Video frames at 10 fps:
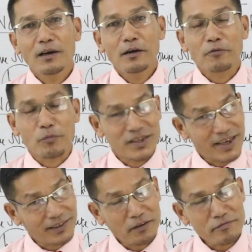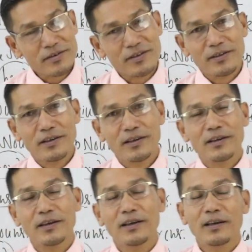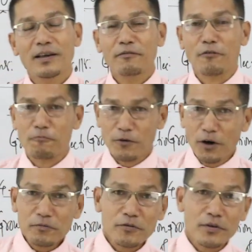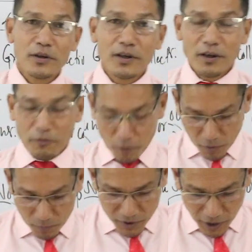from adjectives from verbs, from common